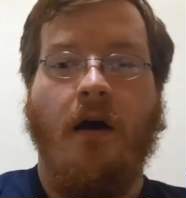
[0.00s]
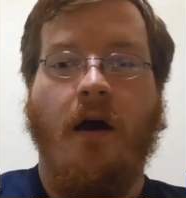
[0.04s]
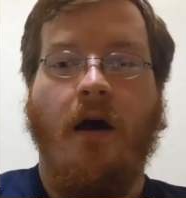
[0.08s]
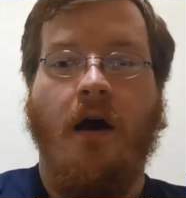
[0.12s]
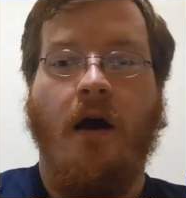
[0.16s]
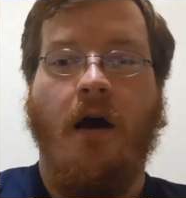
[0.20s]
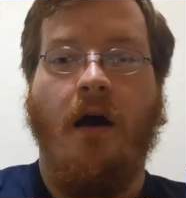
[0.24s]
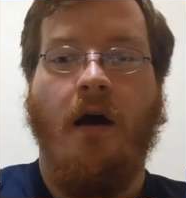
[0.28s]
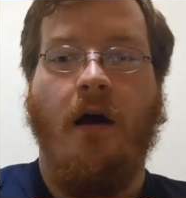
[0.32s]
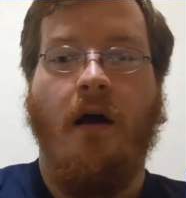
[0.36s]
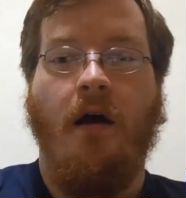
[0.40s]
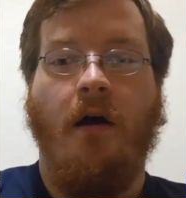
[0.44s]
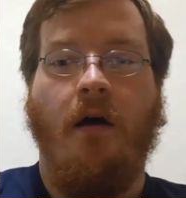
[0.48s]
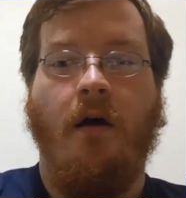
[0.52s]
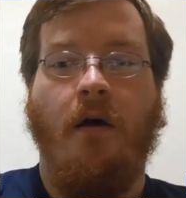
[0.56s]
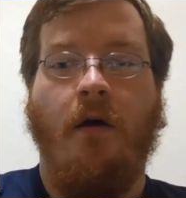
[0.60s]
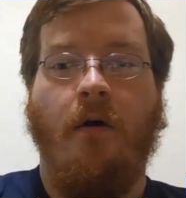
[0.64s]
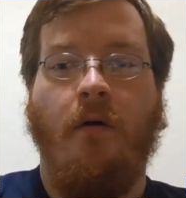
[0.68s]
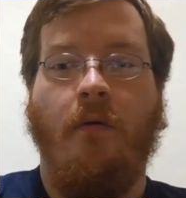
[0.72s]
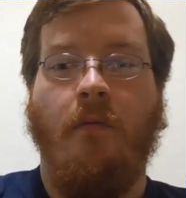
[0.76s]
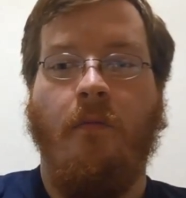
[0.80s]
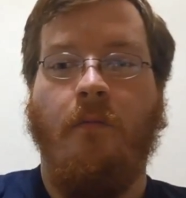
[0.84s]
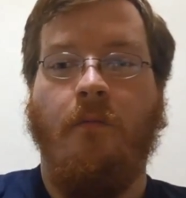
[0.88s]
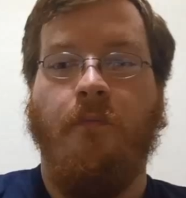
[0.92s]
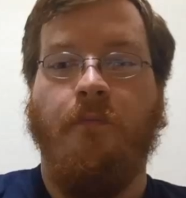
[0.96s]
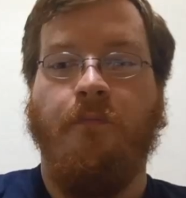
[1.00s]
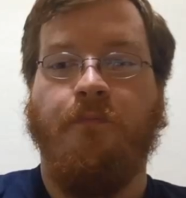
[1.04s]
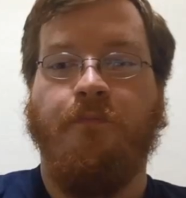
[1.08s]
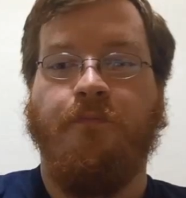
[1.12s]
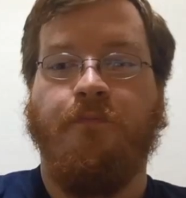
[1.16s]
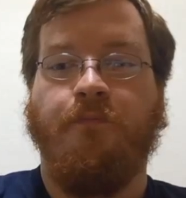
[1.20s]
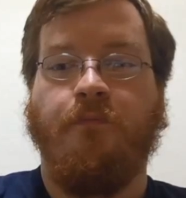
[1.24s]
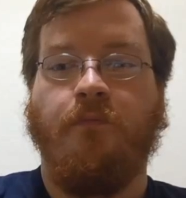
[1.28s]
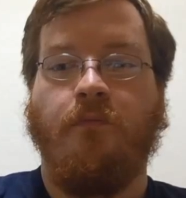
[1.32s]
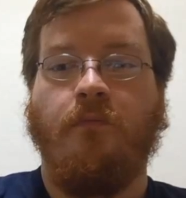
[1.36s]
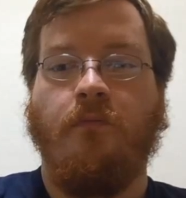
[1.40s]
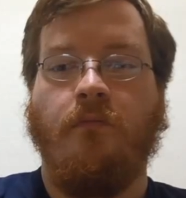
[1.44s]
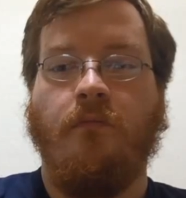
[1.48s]
And
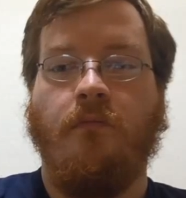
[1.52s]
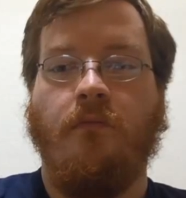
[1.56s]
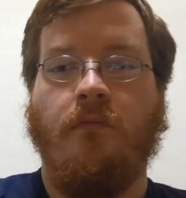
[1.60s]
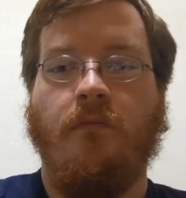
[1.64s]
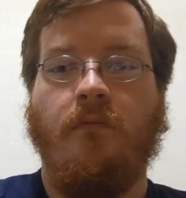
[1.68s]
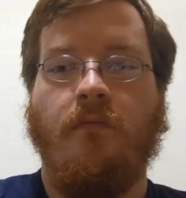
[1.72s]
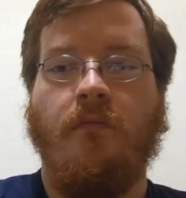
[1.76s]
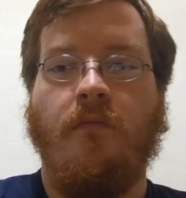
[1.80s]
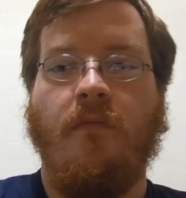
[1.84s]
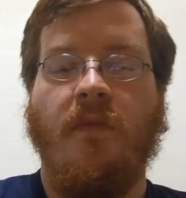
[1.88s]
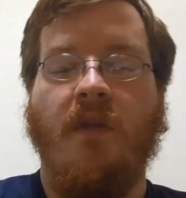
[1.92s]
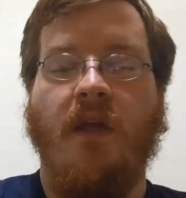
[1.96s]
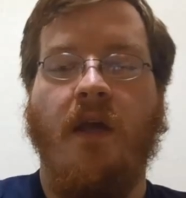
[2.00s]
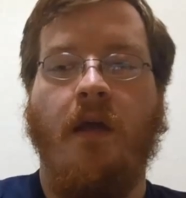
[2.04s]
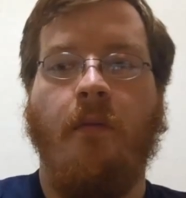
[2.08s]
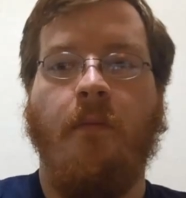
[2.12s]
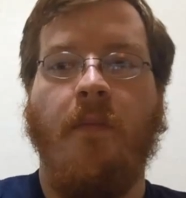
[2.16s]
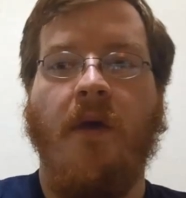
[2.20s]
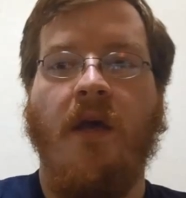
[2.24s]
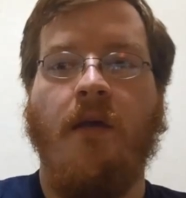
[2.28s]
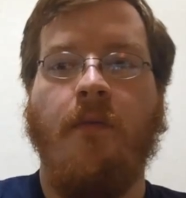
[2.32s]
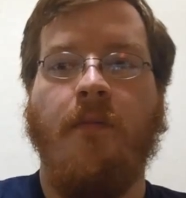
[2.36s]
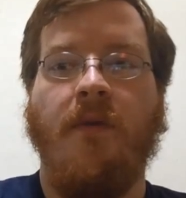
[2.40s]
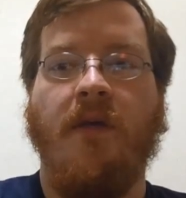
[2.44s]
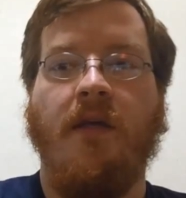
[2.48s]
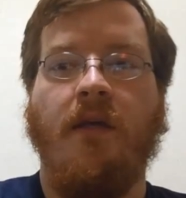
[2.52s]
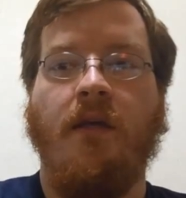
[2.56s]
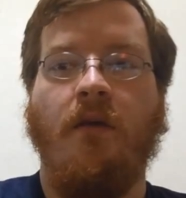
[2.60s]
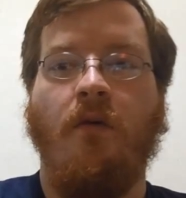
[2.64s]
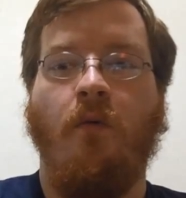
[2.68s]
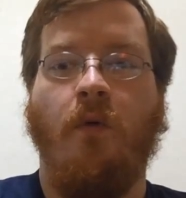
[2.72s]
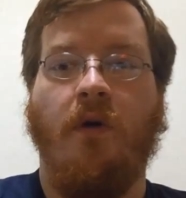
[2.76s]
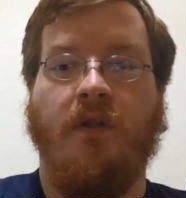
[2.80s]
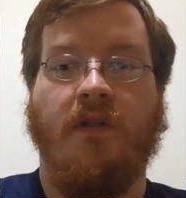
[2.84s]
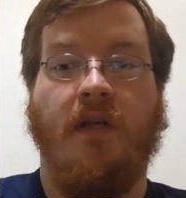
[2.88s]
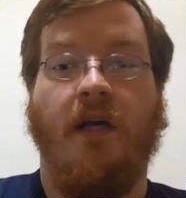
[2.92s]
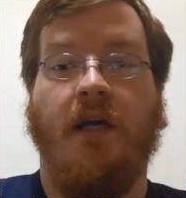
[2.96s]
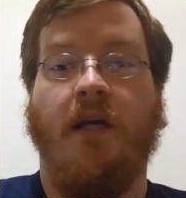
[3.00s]
maybe
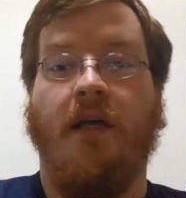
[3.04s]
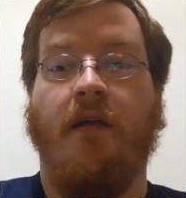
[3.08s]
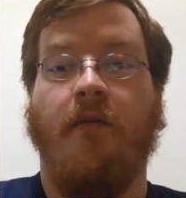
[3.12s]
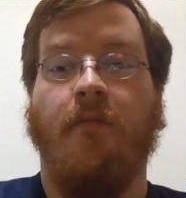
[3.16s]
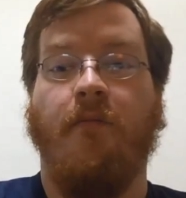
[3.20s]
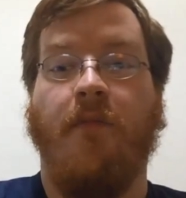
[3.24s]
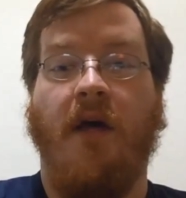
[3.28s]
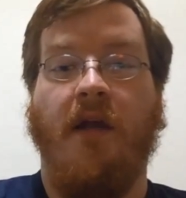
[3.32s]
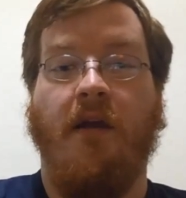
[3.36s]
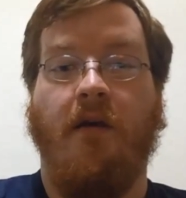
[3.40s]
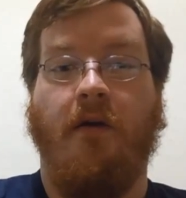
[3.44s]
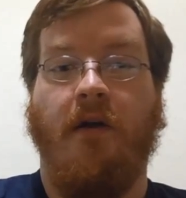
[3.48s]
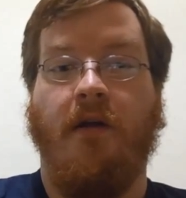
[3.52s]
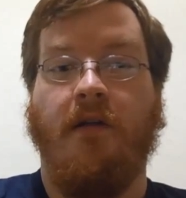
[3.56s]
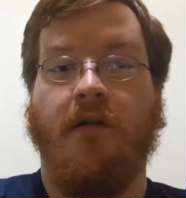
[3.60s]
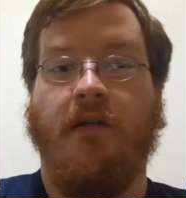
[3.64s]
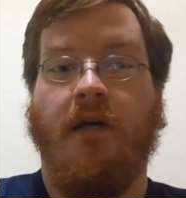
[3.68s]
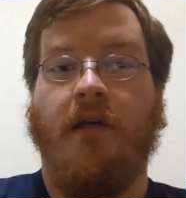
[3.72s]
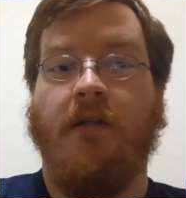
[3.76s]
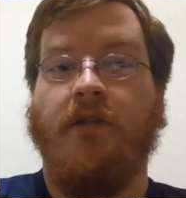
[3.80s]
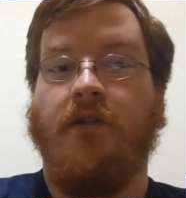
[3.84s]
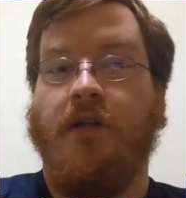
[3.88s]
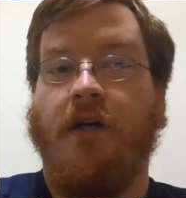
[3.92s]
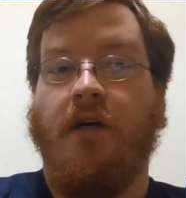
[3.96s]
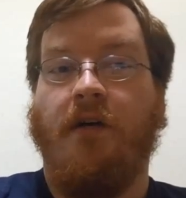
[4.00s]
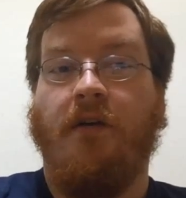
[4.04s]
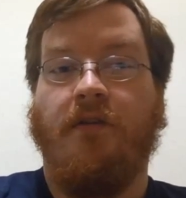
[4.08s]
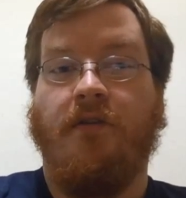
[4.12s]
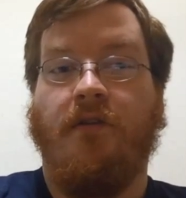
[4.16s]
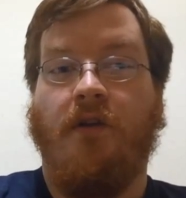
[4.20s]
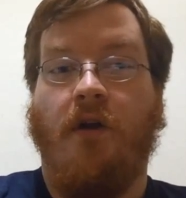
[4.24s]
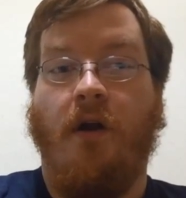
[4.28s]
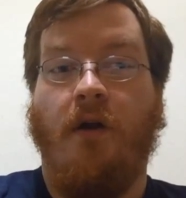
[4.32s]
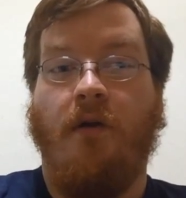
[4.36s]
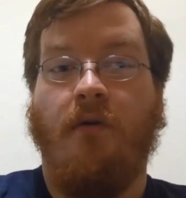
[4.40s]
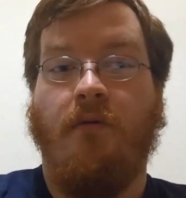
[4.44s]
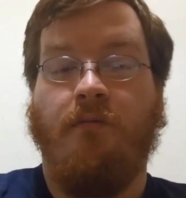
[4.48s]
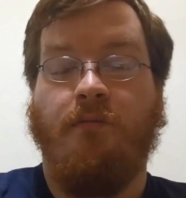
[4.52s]
once I get better at Dutch, I'll
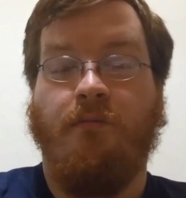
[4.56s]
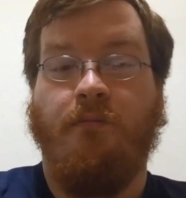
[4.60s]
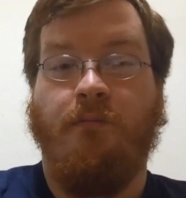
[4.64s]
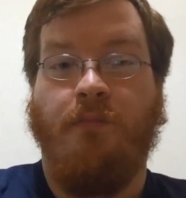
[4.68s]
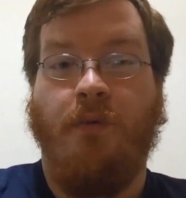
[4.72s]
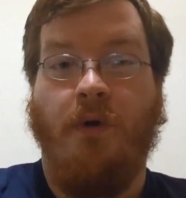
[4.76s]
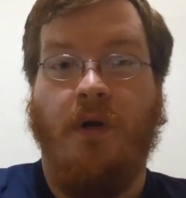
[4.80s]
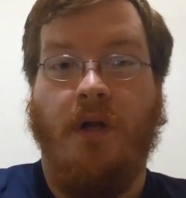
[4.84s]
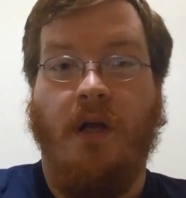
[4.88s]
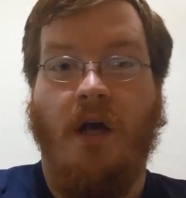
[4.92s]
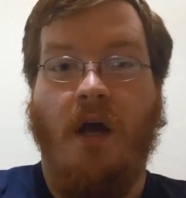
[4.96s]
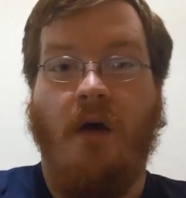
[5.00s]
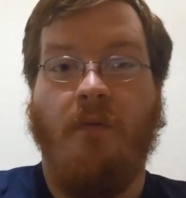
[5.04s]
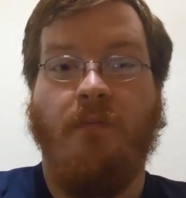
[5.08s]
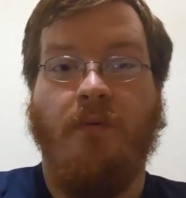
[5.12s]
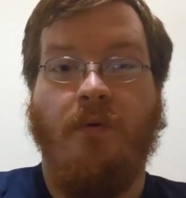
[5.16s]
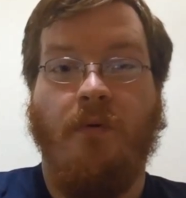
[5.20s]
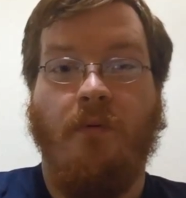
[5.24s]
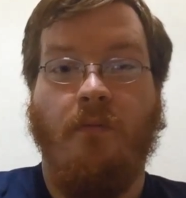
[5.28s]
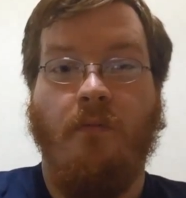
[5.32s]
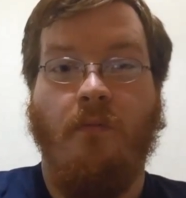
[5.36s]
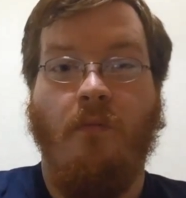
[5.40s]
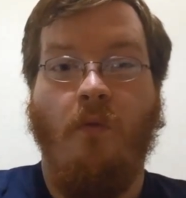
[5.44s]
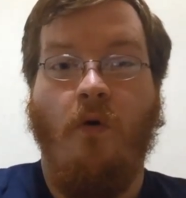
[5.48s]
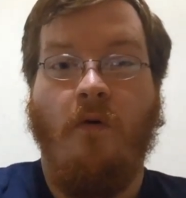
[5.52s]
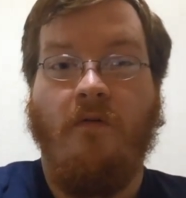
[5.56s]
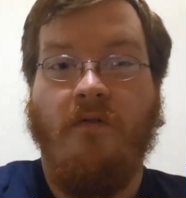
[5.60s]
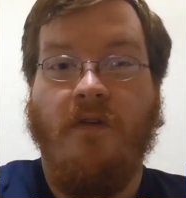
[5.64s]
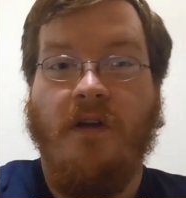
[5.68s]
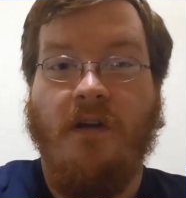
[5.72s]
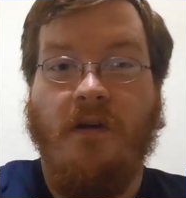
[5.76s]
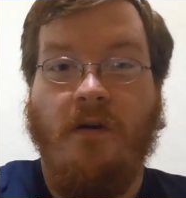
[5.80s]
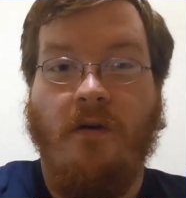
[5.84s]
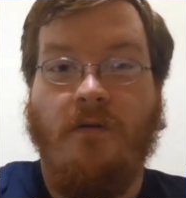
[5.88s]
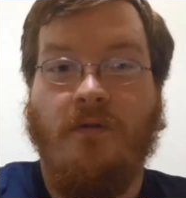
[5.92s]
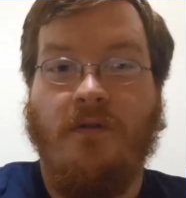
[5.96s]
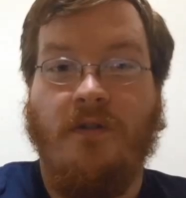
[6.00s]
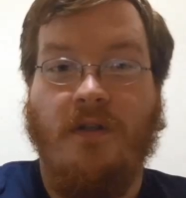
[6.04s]
start putting up more
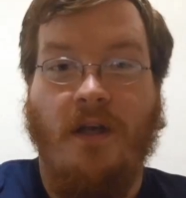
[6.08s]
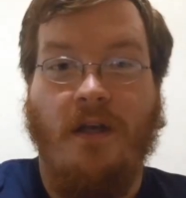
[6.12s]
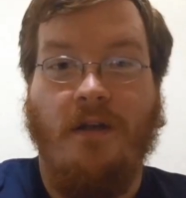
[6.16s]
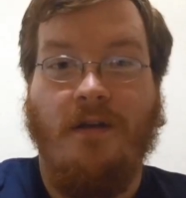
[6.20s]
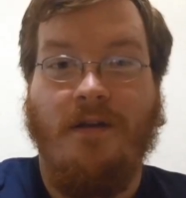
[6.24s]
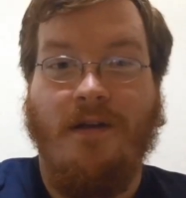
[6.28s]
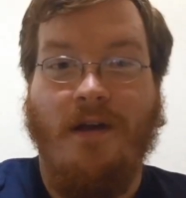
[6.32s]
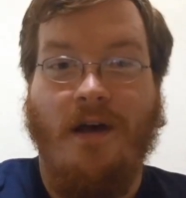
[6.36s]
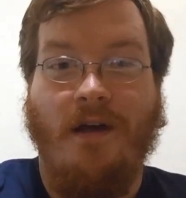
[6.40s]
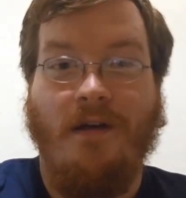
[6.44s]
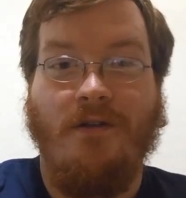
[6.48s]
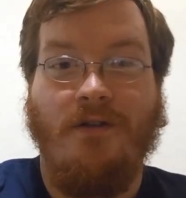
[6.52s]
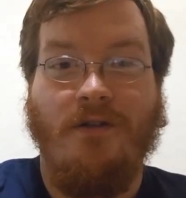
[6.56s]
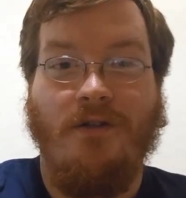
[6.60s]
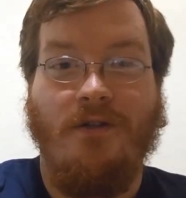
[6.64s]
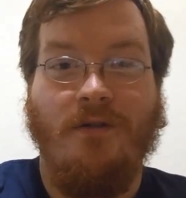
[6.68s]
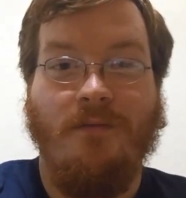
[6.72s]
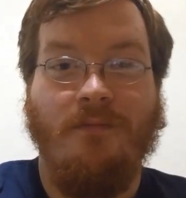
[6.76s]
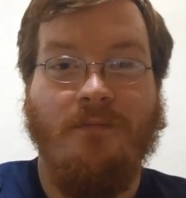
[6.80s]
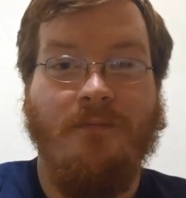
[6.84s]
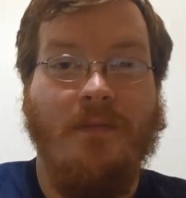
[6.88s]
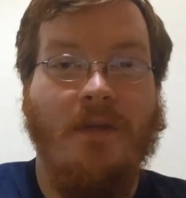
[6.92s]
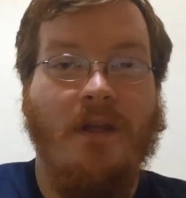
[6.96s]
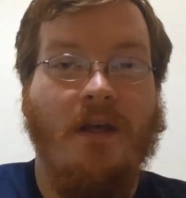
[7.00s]
videos in Dutch.